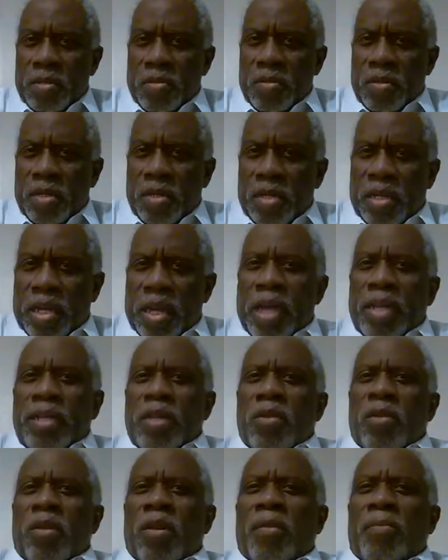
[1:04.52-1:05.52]
you to get
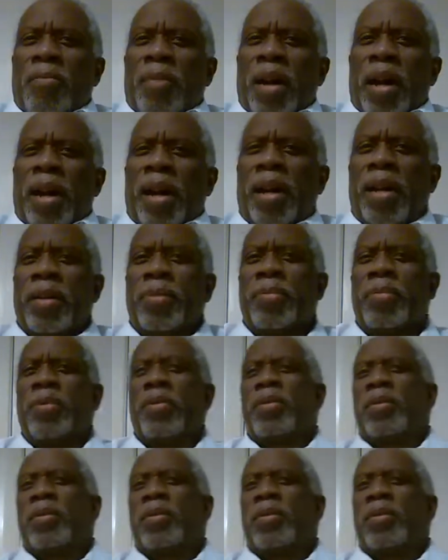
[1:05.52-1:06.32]
your Bible.